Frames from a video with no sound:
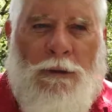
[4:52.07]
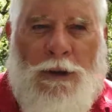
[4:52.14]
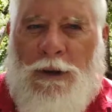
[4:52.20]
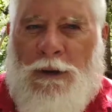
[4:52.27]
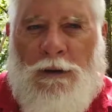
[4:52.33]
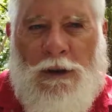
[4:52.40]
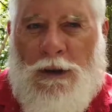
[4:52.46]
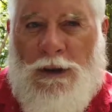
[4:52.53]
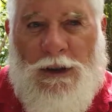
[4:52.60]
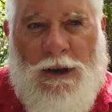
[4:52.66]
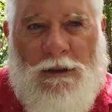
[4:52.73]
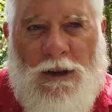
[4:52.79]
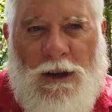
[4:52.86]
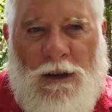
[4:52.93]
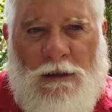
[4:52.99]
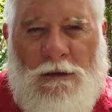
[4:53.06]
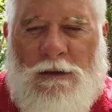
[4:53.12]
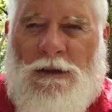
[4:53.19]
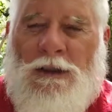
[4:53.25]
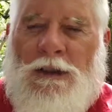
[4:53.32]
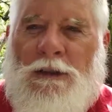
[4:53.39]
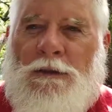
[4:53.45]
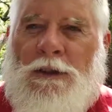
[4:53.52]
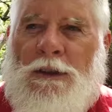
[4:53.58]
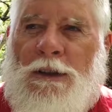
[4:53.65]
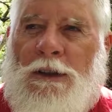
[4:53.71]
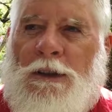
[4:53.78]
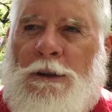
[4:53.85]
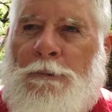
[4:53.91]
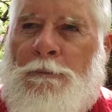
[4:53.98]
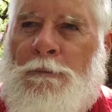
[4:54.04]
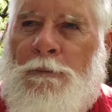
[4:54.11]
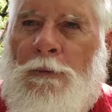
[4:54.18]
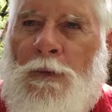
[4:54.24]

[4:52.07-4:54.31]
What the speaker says: Whether I achieve that or not, it's a different thing.